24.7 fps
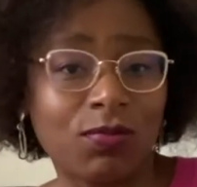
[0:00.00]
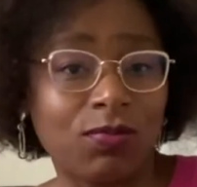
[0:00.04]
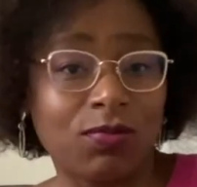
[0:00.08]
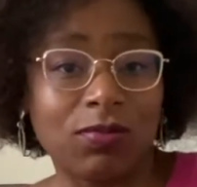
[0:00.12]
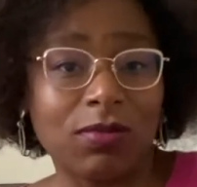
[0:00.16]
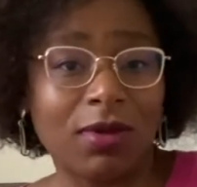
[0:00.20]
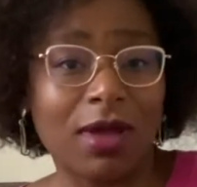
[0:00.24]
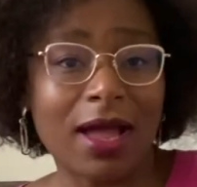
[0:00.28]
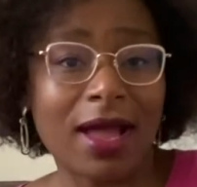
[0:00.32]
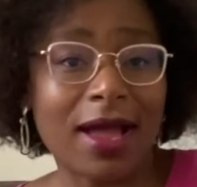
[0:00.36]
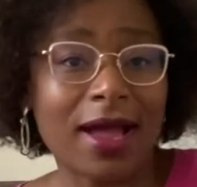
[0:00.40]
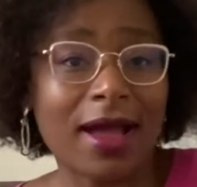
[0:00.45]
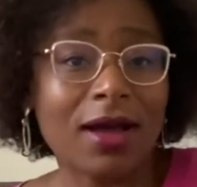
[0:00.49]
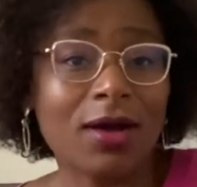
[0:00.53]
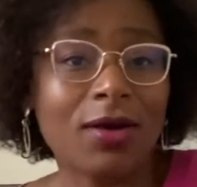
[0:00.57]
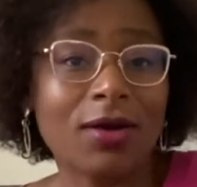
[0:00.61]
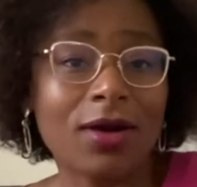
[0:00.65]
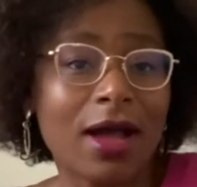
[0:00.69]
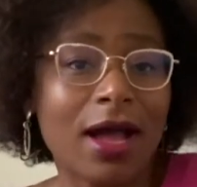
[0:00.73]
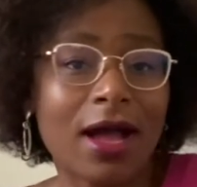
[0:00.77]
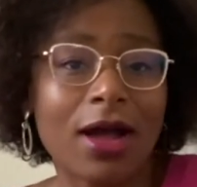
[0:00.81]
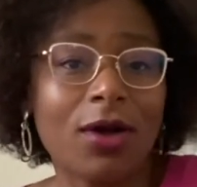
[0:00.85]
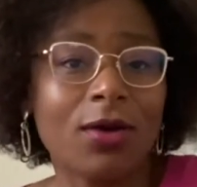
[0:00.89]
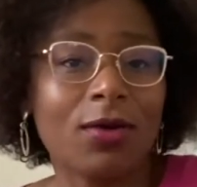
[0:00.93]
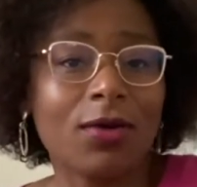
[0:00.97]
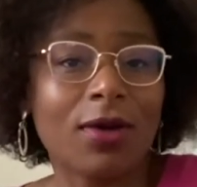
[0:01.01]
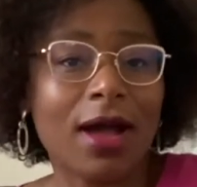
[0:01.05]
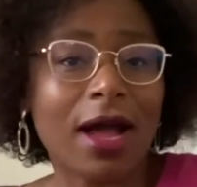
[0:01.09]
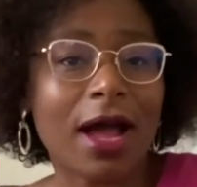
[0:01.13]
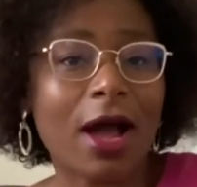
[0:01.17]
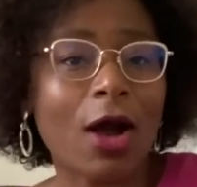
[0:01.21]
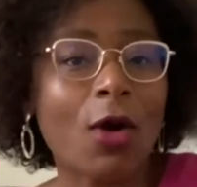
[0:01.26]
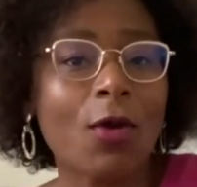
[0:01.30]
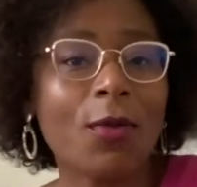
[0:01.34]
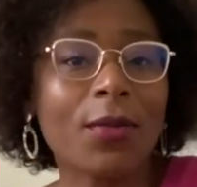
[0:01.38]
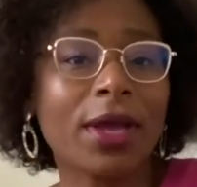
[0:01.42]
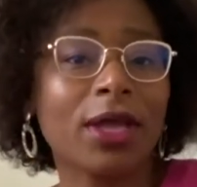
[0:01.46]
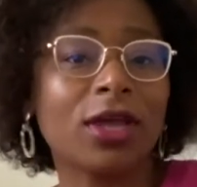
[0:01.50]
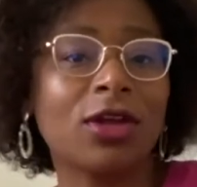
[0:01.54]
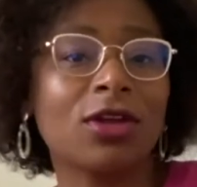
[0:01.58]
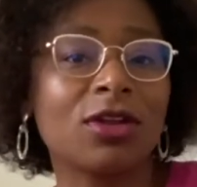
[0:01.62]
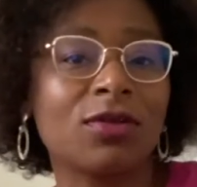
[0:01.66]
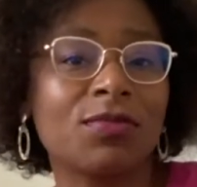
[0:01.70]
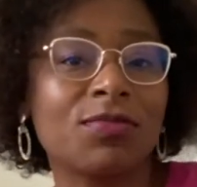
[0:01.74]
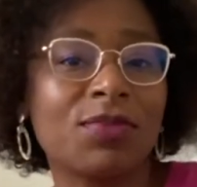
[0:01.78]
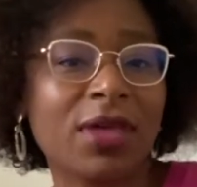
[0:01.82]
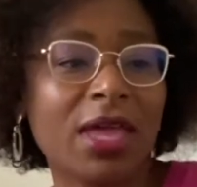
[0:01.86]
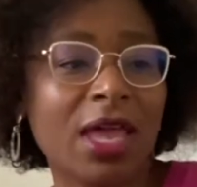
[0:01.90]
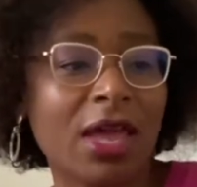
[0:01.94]
How am I gonna
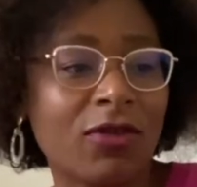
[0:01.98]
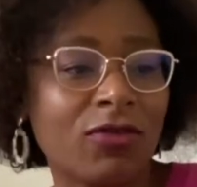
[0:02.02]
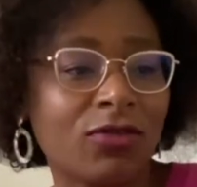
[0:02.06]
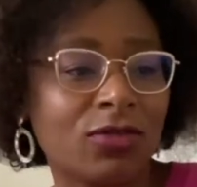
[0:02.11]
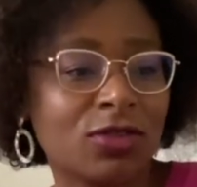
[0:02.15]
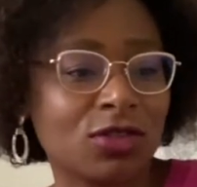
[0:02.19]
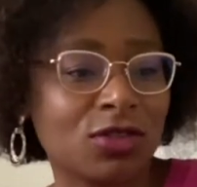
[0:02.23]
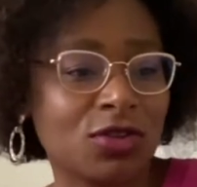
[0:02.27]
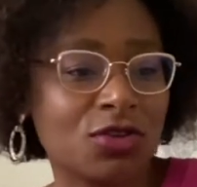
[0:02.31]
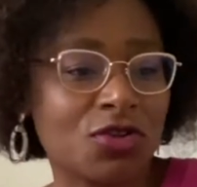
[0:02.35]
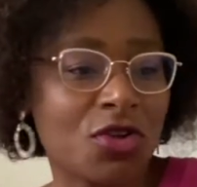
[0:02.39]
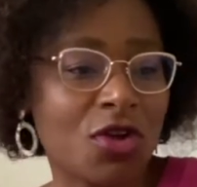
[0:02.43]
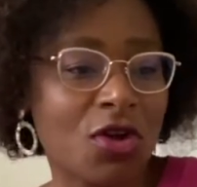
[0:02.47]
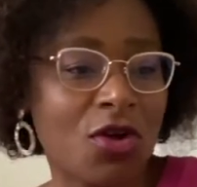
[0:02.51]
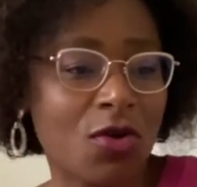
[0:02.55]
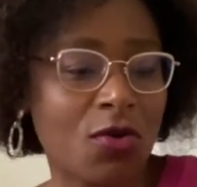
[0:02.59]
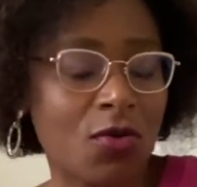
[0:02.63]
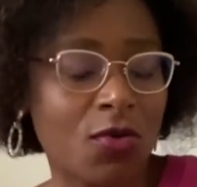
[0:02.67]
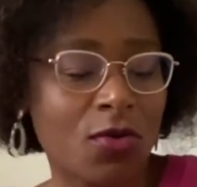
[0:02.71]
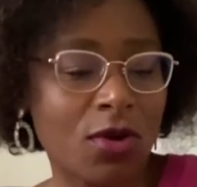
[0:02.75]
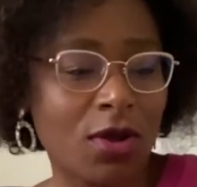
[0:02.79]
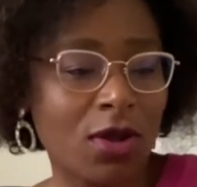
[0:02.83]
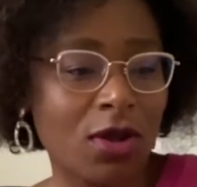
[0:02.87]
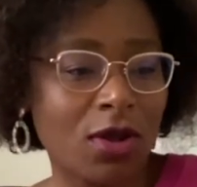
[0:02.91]
be able to know